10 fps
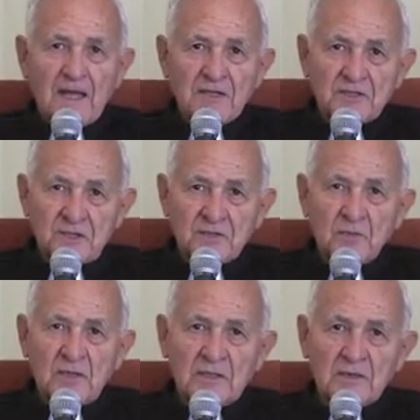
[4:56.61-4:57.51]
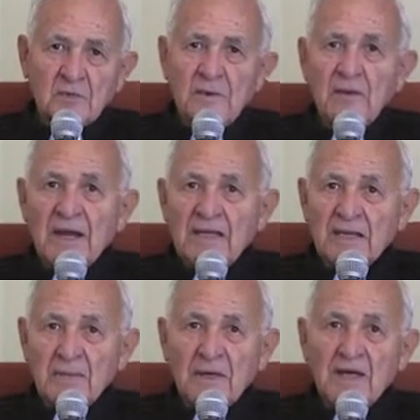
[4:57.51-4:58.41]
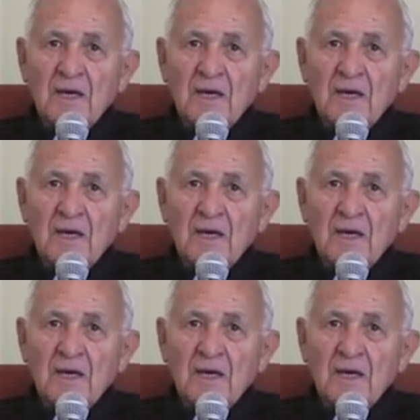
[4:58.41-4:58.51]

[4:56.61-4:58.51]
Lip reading: And Cesar wanted to remind them